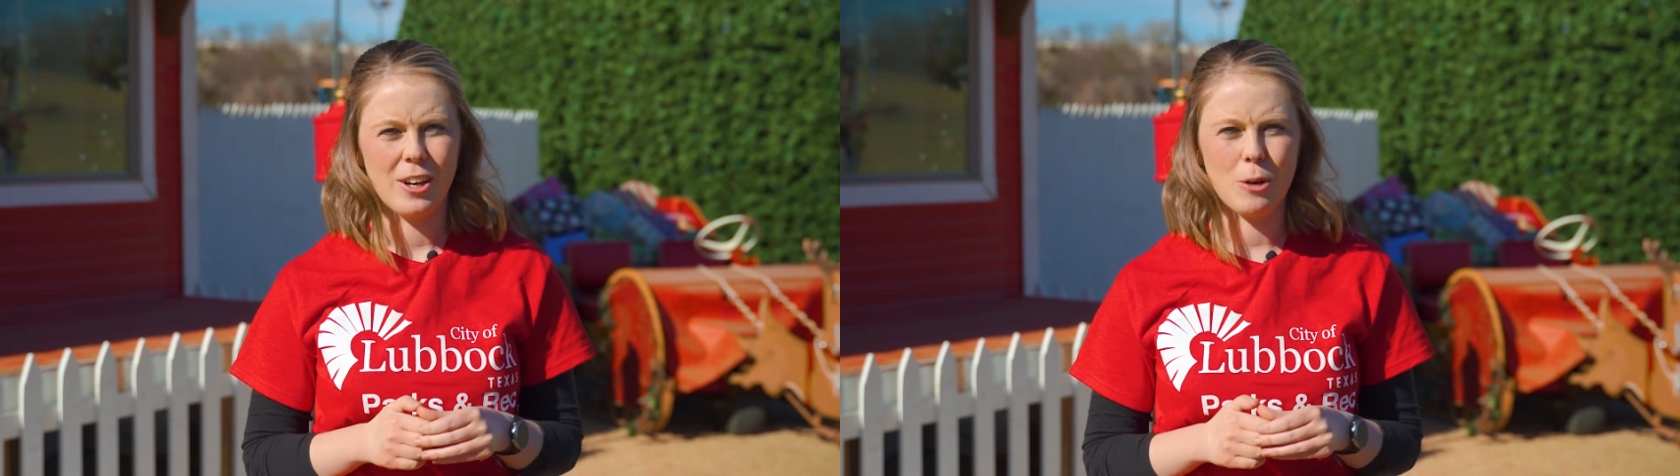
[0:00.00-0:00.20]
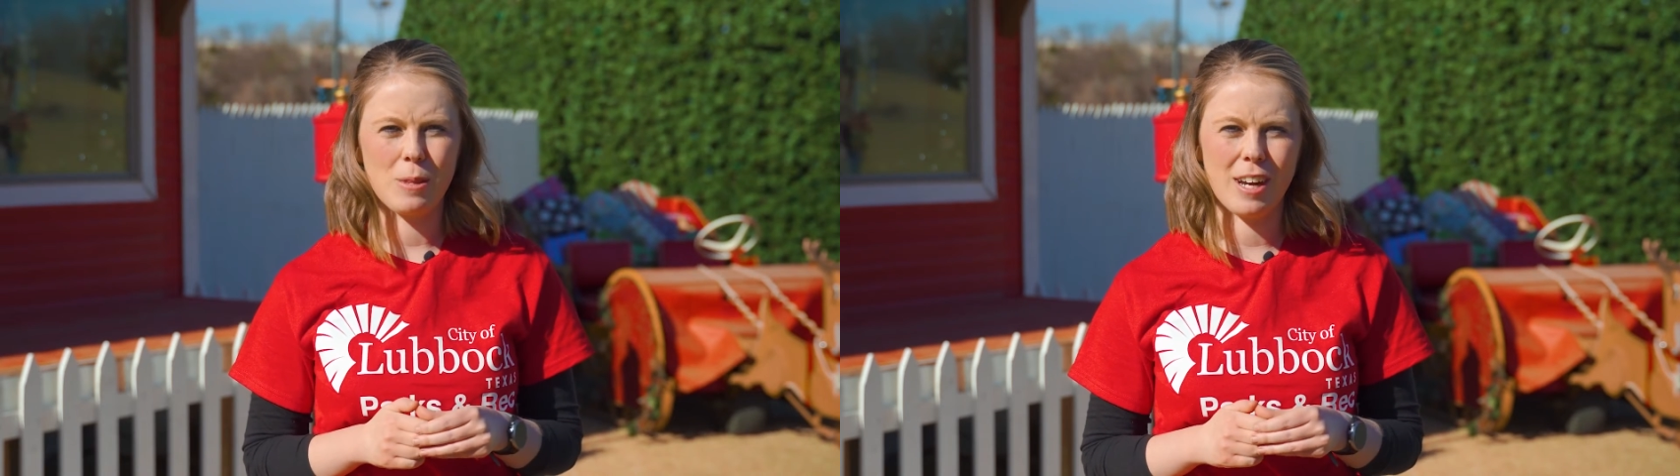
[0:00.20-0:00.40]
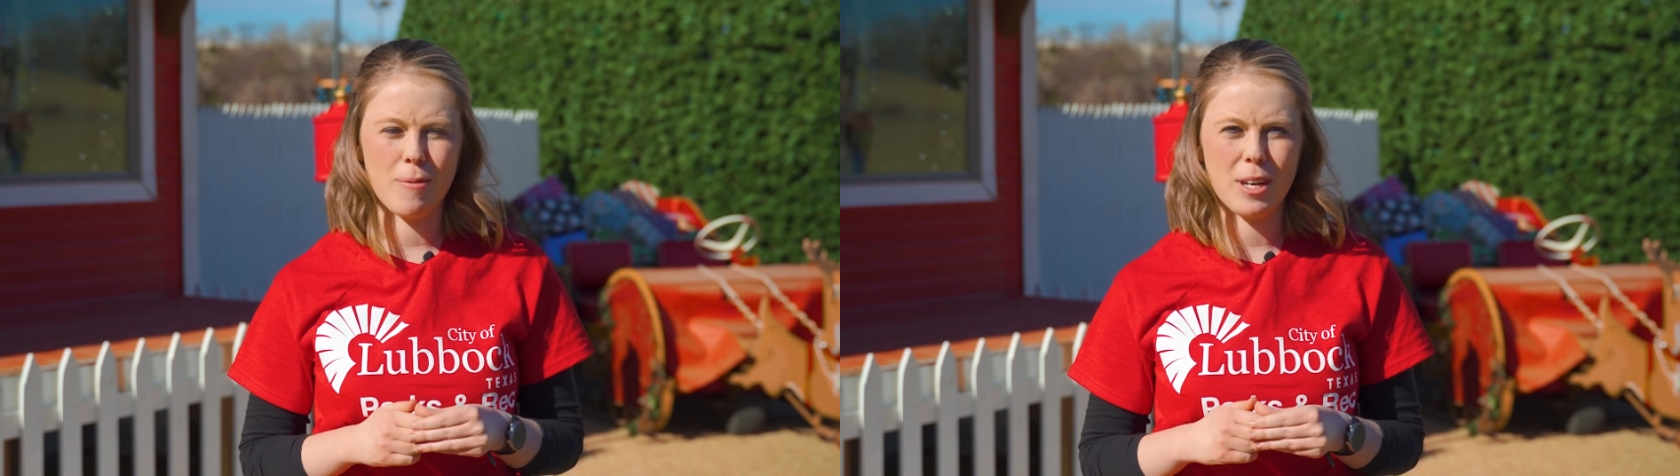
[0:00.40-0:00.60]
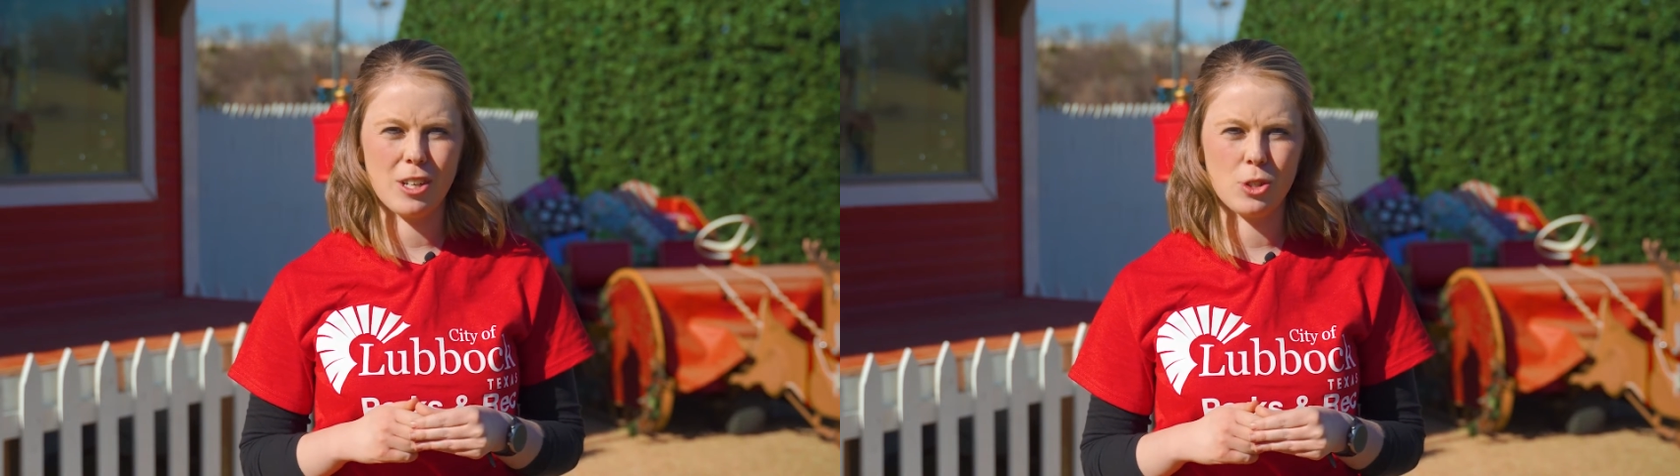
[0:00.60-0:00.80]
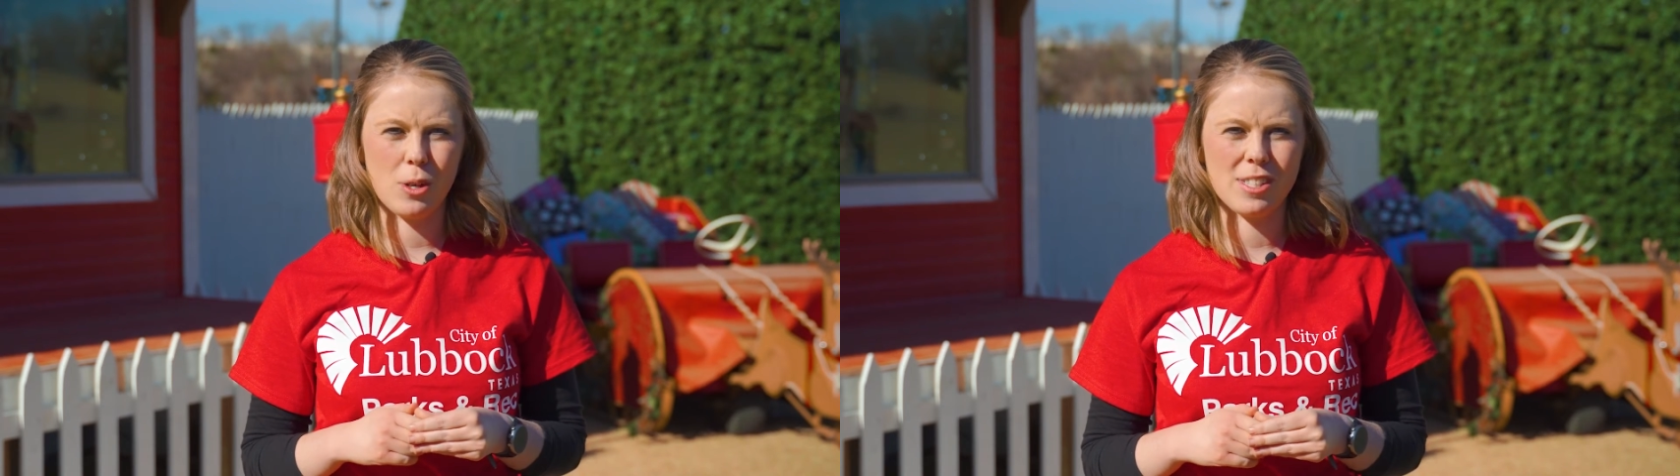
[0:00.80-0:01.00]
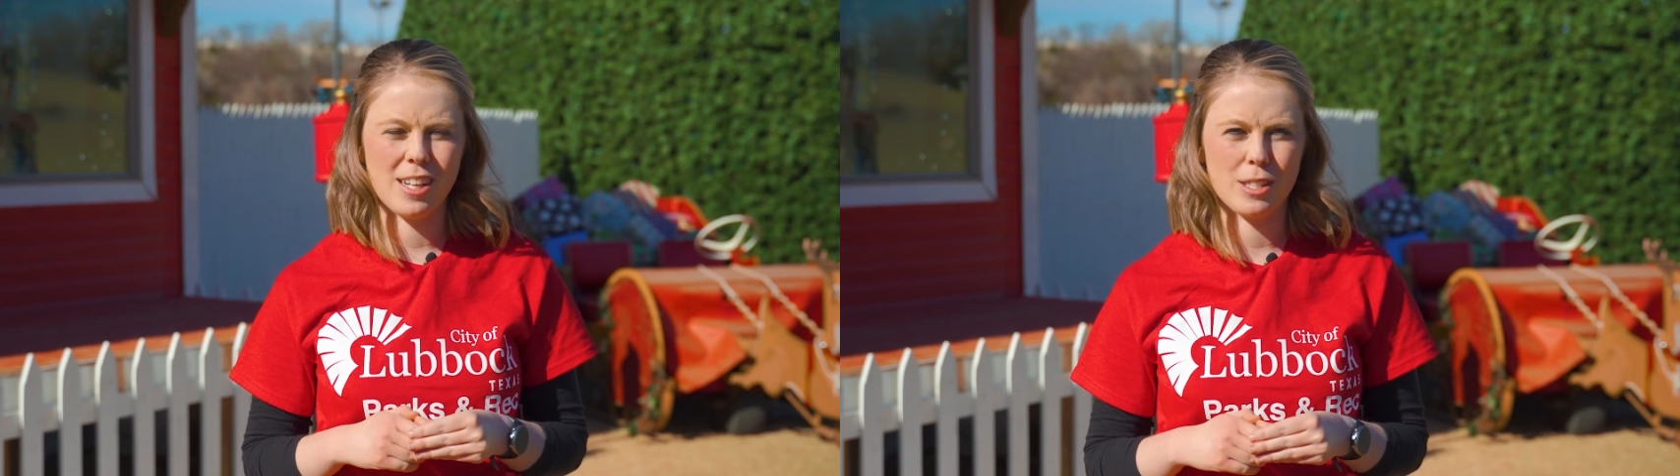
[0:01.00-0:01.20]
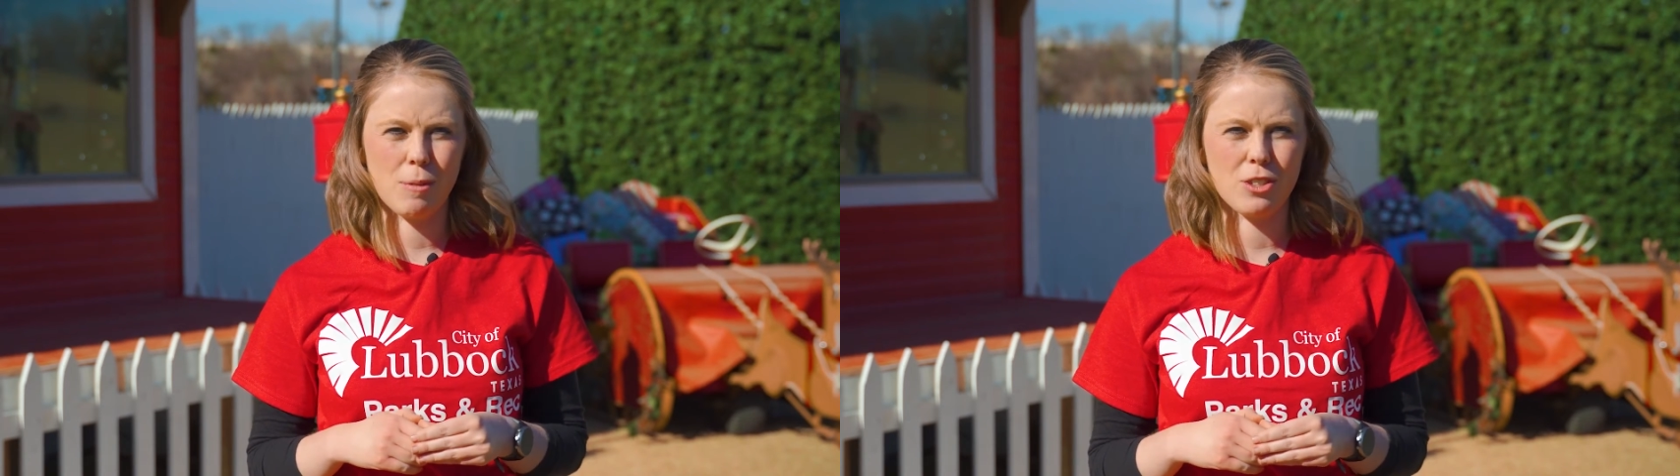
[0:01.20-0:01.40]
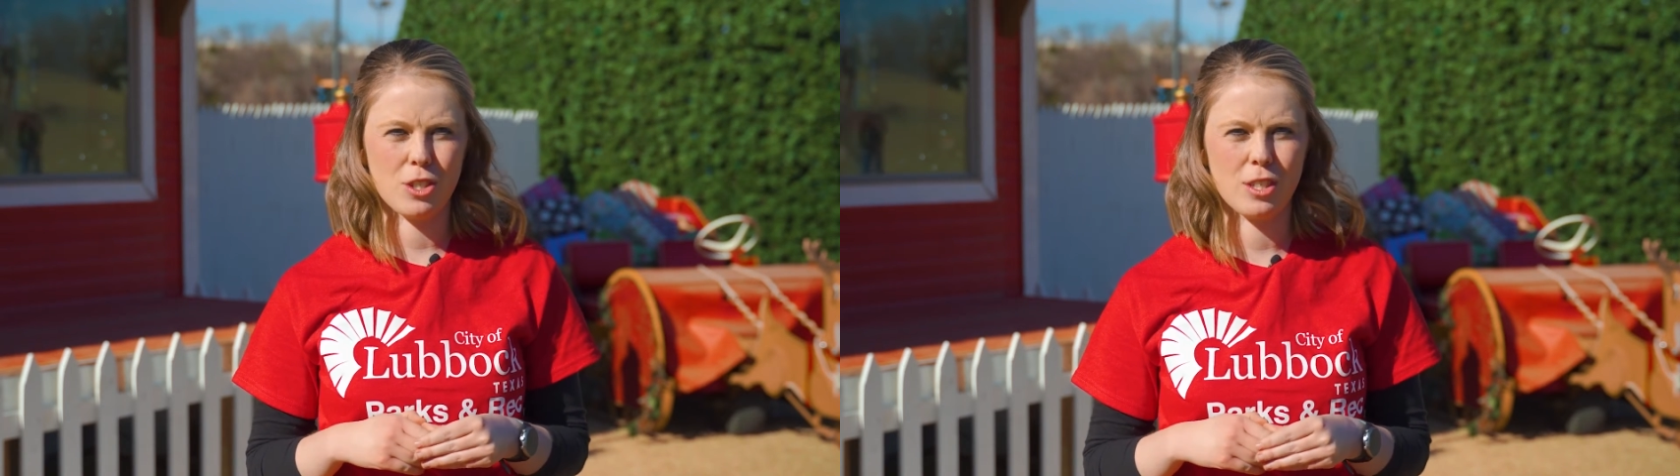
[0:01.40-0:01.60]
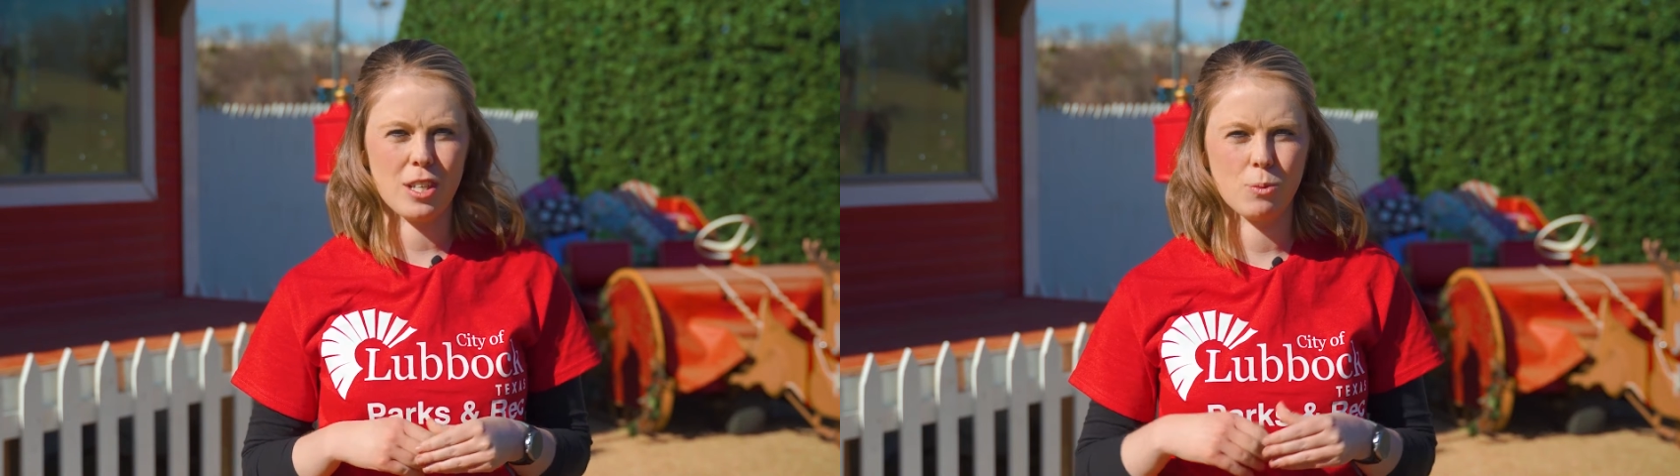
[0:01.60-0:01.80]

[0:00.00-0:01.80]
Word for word: hope that everybody enjoys it as much as,